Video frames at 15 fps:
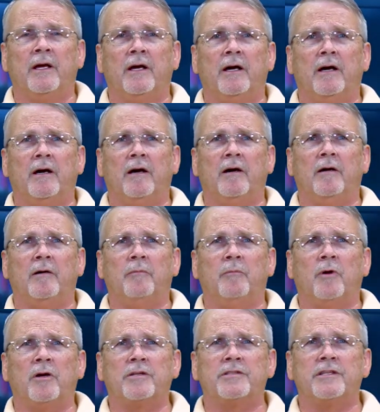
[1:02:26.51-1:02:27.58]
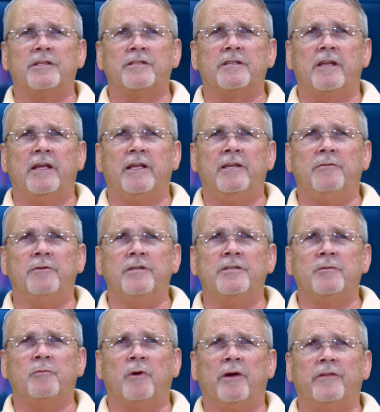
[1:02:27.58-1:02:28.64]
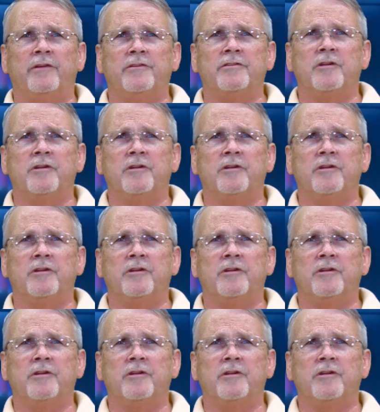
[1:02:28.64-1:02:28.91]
Mark says, any reason why there's